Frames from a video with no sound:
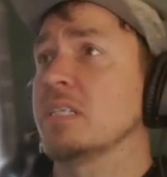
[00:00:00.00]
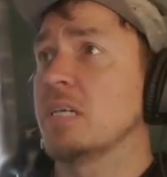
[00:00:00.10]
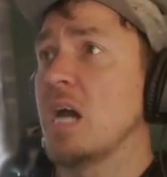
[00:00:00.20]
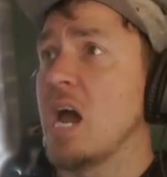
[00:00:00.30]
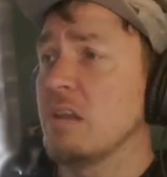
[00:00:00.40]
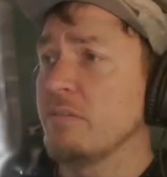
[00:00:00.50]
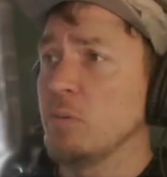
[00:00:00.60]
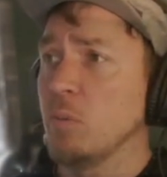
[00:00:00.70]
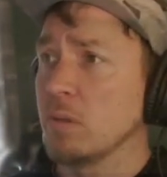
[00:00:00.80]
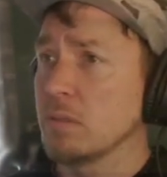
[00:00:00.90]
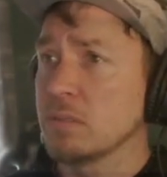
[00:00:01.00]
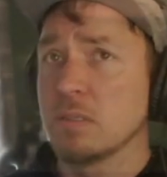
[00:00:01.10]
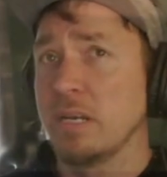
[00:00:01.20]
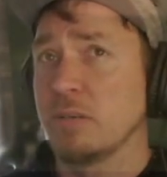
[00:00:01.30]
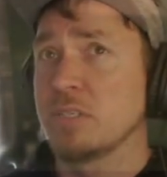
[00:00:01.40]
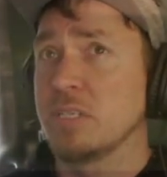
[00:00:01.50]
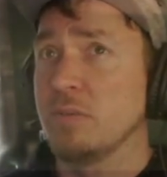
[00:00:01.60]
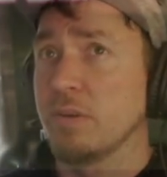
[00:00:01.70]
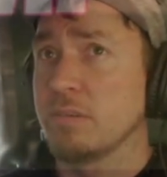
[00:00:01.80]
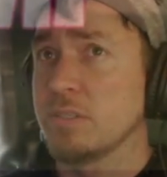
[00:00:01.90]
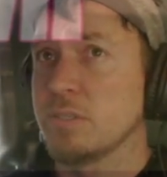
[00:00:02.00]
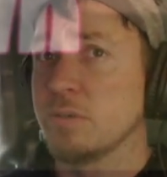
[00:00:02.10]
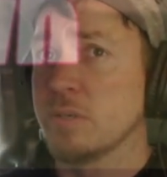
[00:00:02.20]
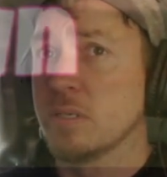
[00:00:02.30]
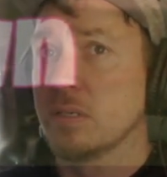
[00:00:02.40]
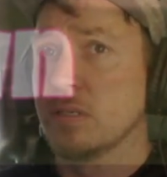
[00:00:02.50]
But I love you all, and I'll see you very soon.